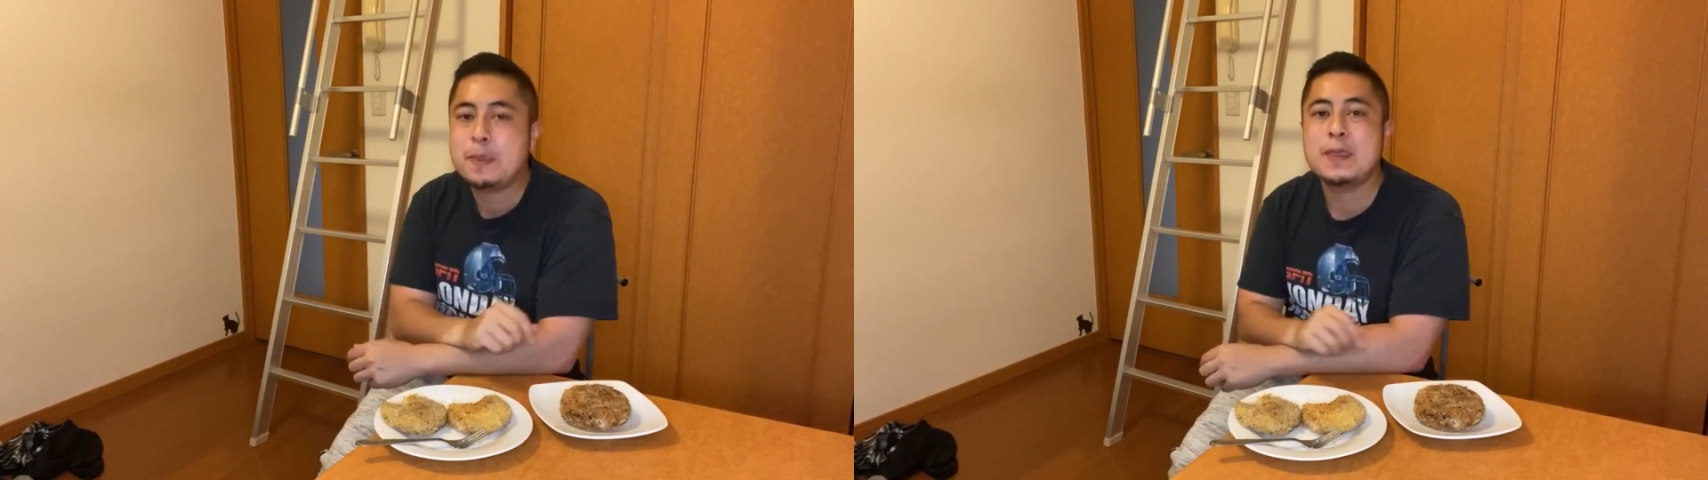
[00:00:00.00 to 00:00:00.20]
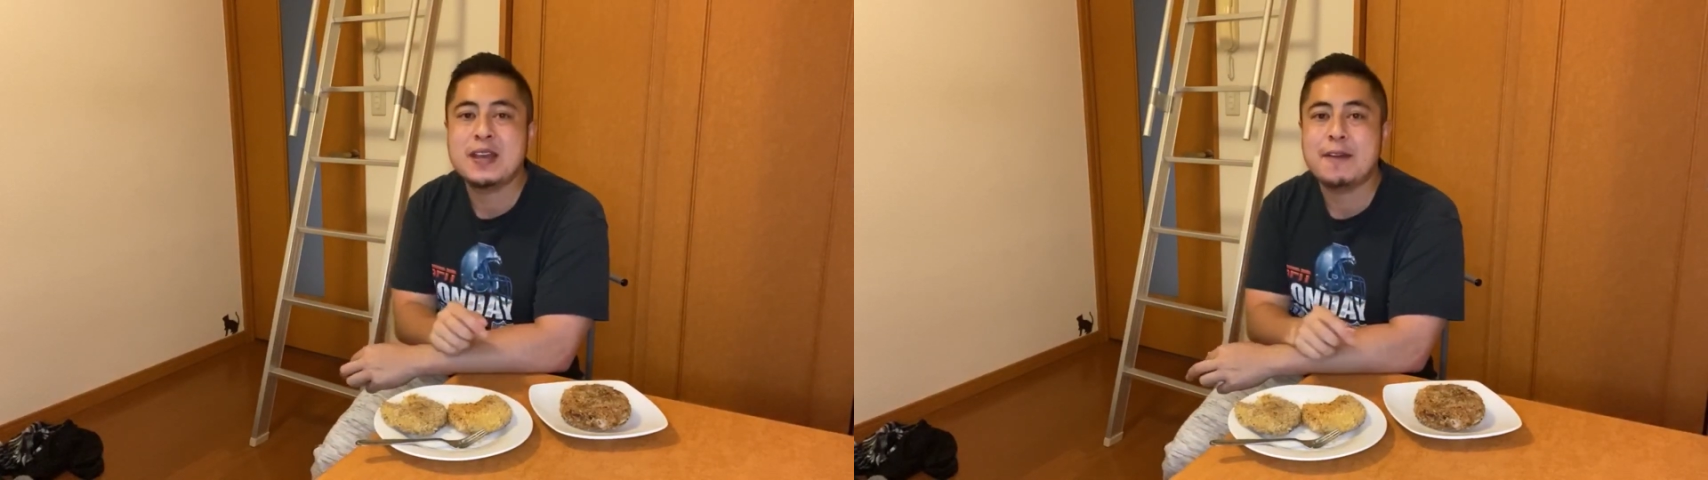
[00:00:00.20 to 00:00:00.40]

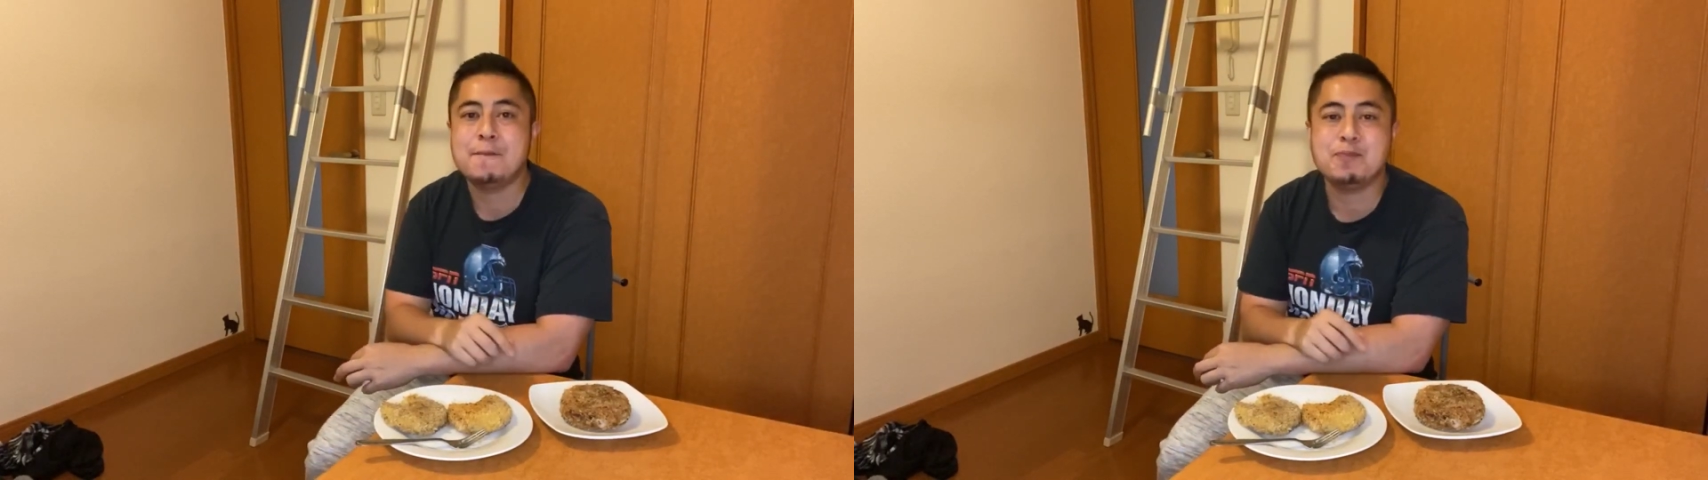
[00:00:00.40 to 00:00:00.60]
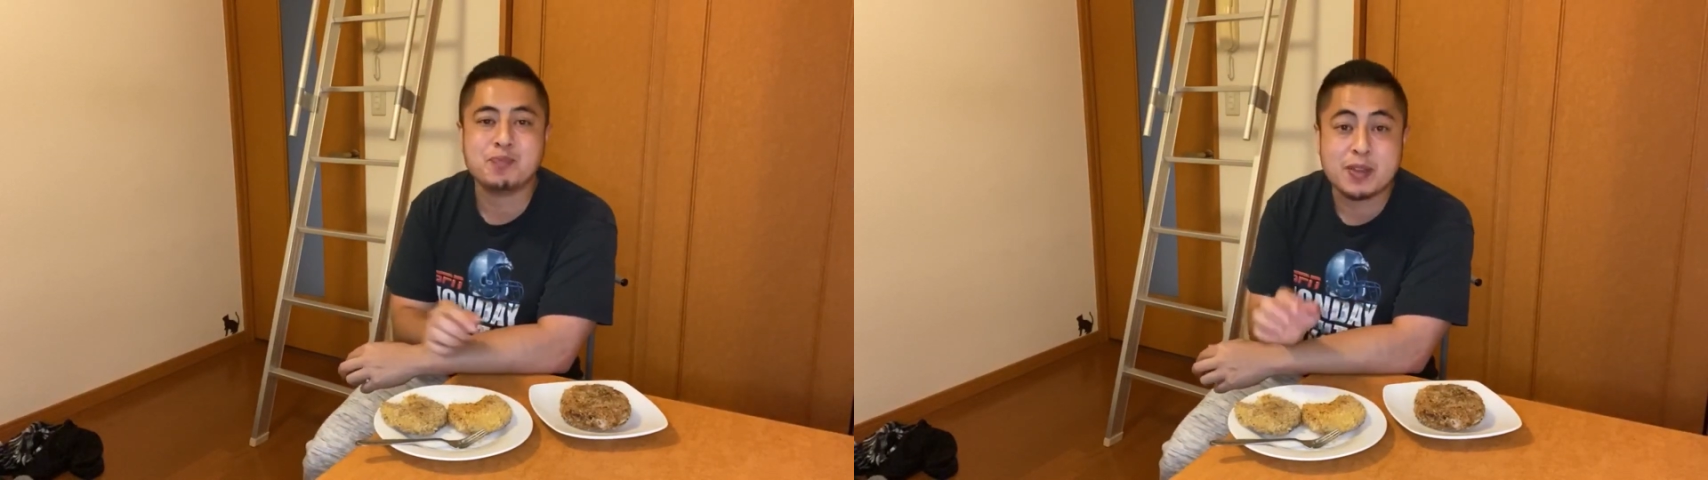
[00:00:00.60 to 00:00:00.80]

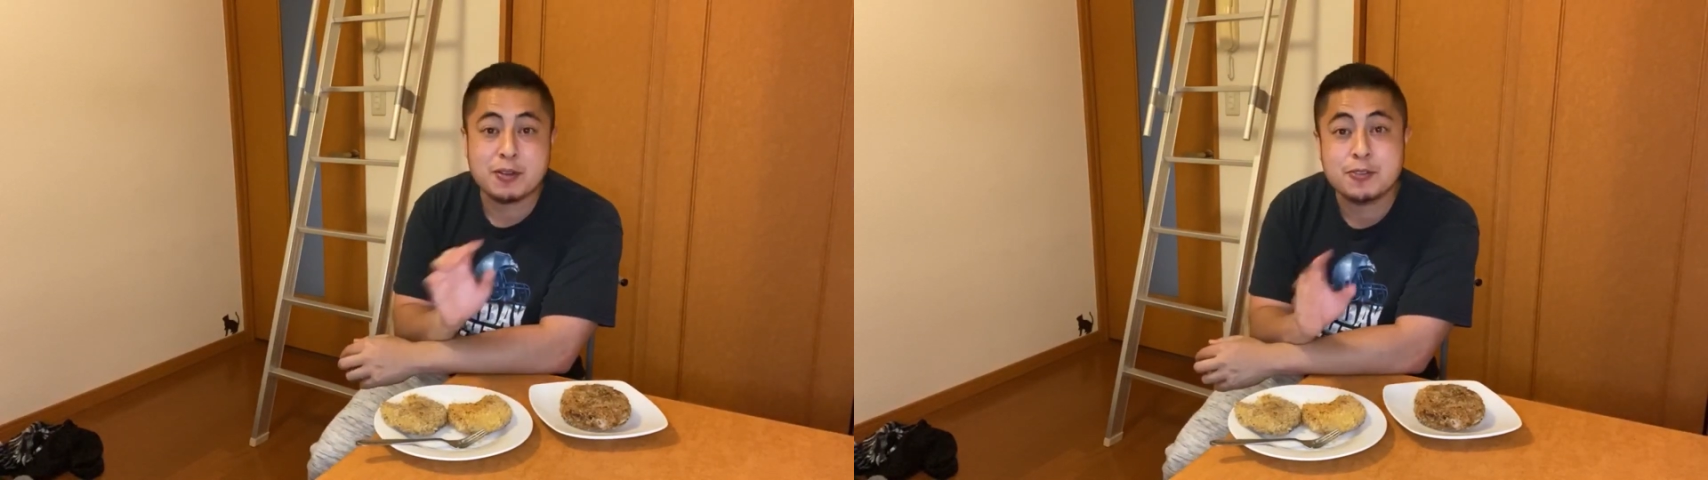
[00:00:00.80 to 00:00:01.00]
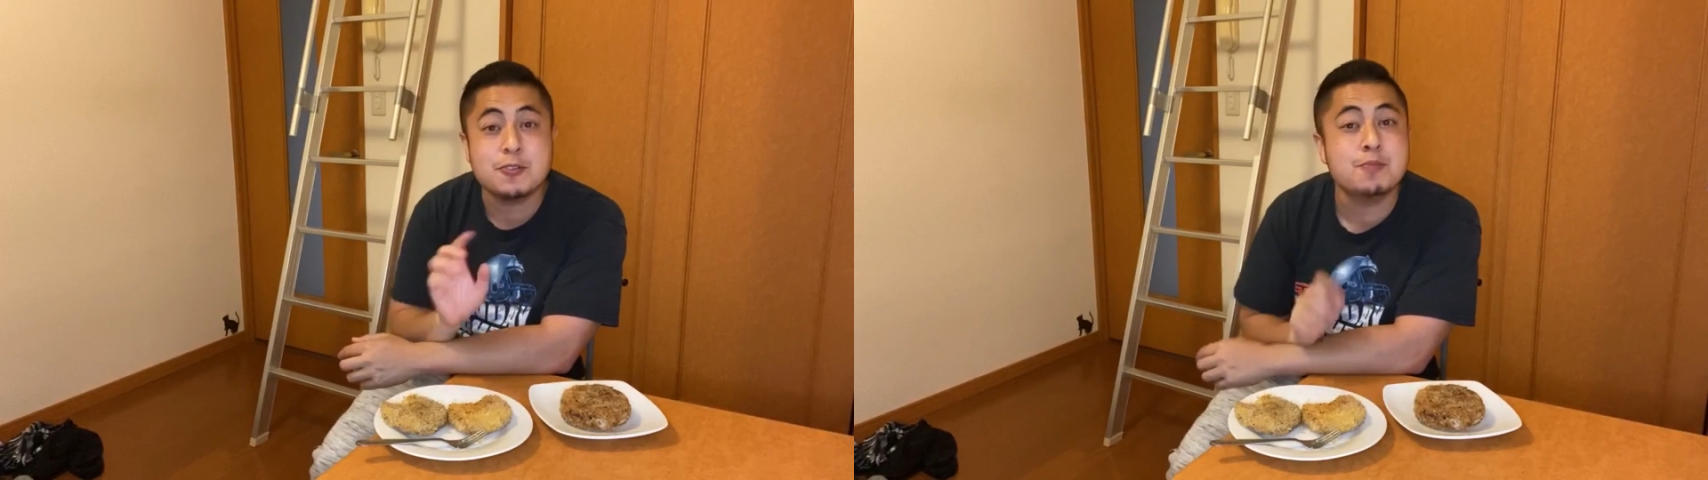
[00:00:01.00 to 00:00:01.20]
that
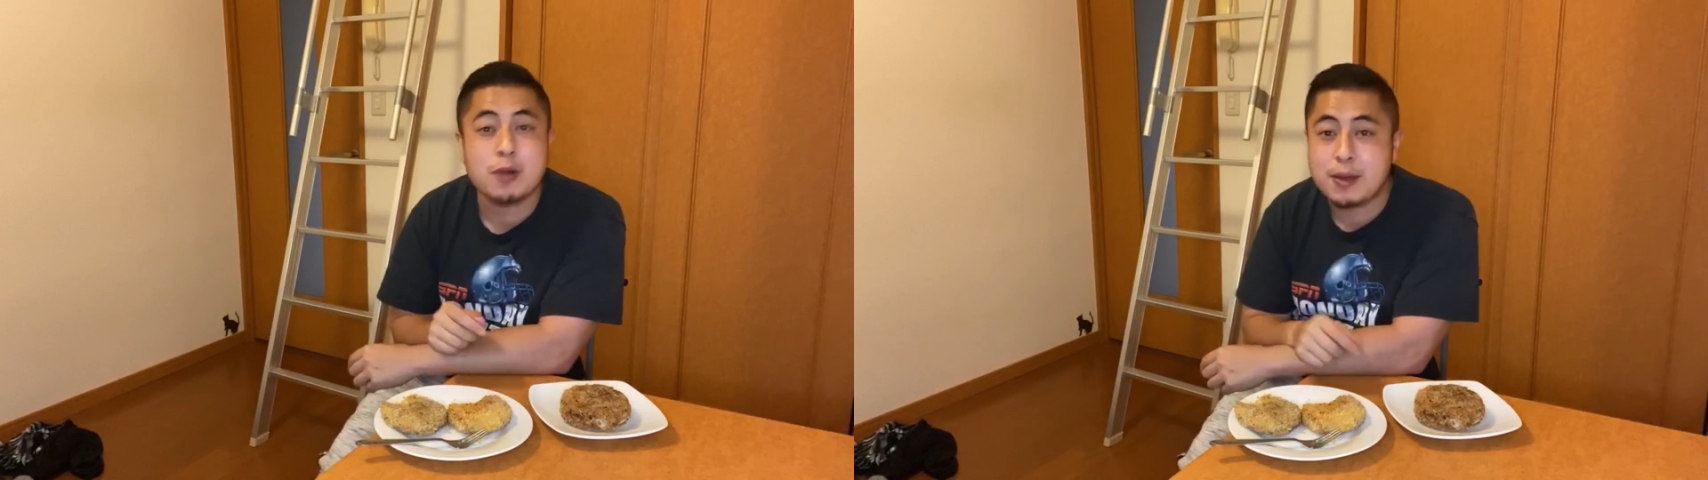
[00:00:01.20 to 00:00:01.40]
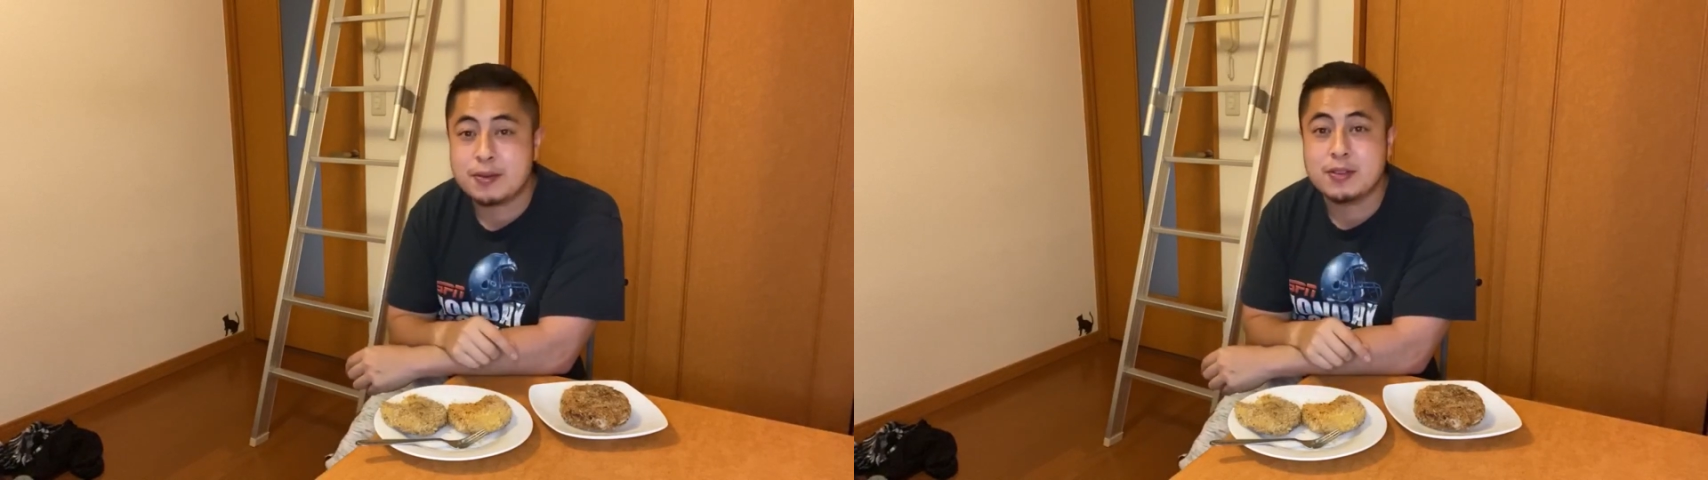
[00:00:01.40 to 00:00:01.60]
you
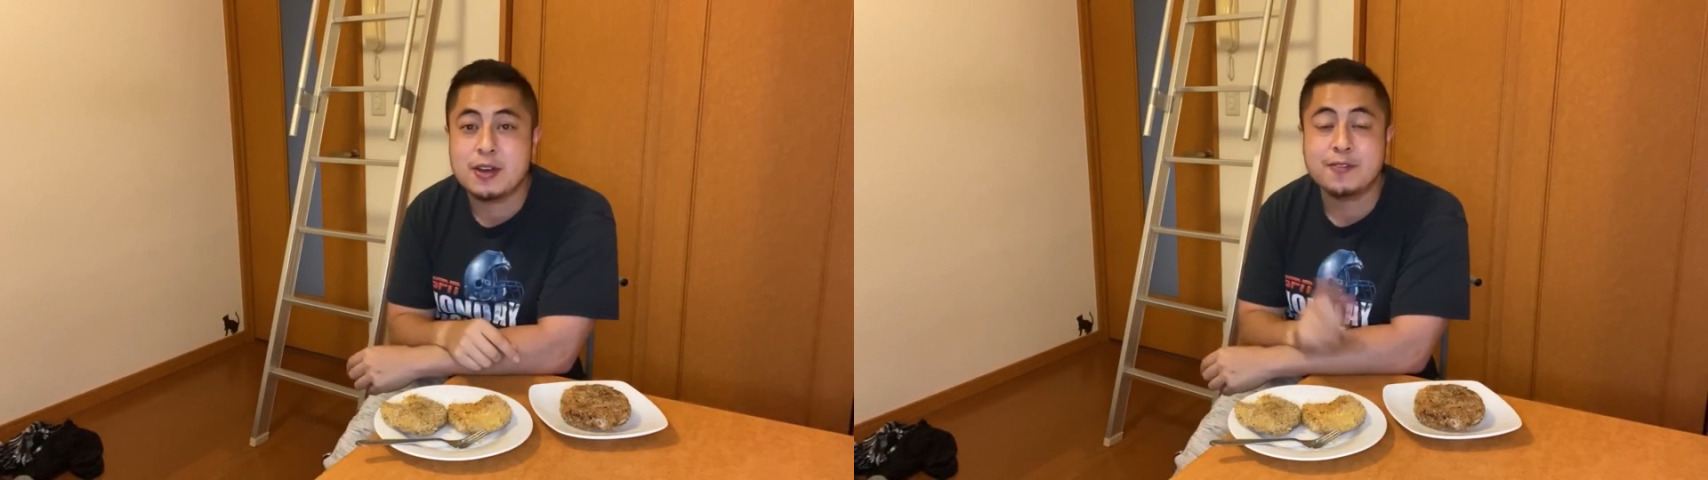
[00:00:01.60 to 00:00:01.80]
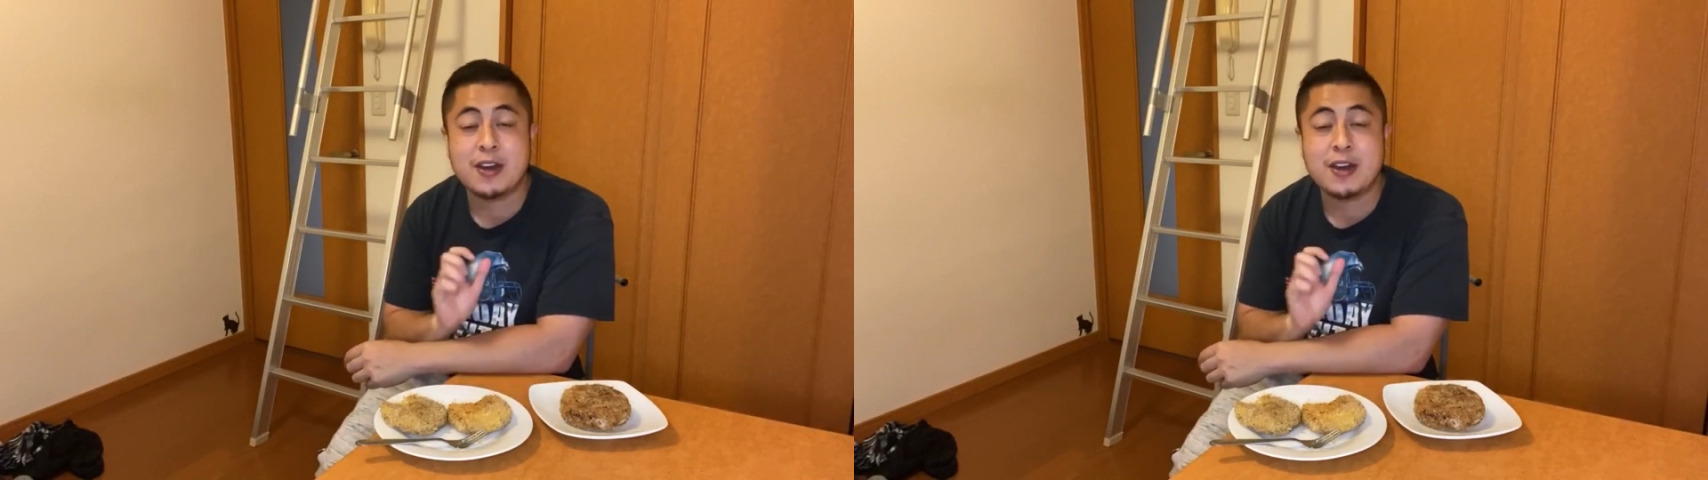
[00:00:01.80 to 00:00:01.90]
probably love,